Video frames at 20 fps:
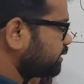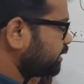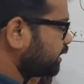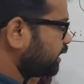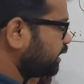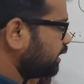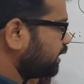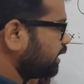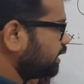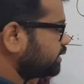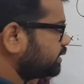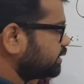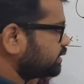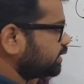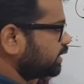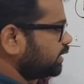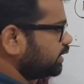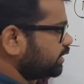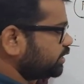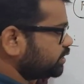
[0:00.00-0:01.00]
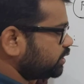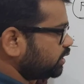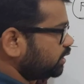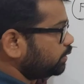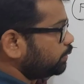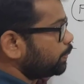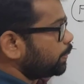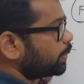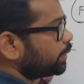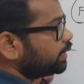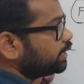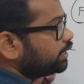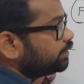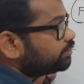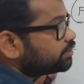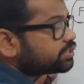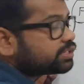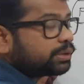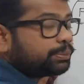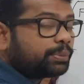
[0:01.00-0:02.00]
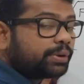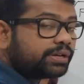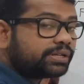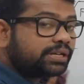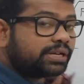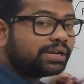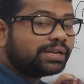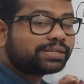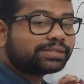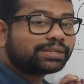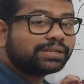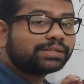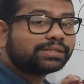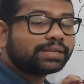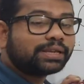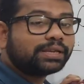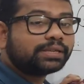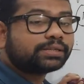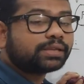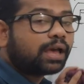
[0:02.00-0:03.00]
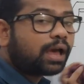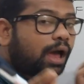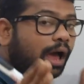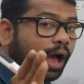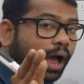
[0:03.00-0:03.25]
the second case is that, children, if the separation distance is